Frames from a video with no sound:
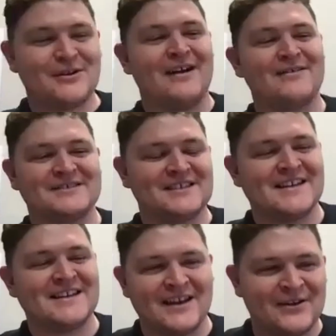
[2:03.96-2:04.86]
I was
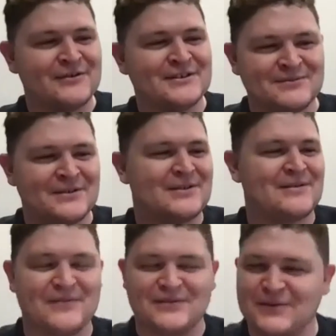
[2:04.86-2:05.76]
saying, I know he's with
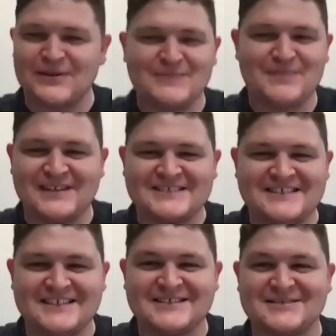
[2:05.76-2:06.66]
them for 30 plus
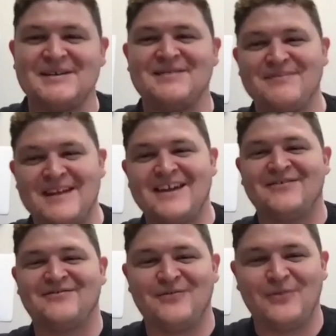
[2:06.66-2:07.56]
years, but
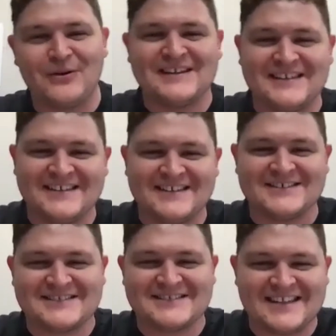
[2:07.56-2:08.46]
man, 40 years.